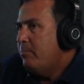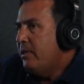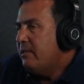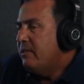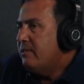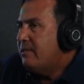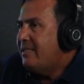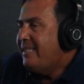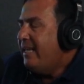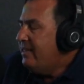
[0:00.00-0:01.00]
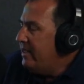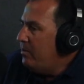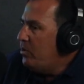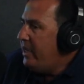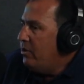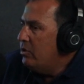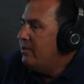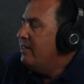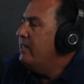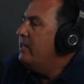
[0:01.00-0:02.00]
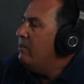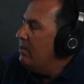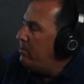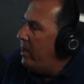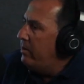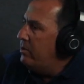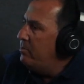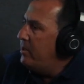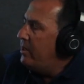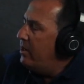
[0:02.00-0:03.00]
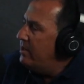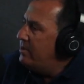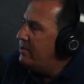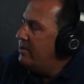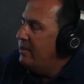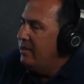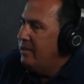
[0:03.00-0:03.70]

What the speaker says: but sadly we heard little about her because.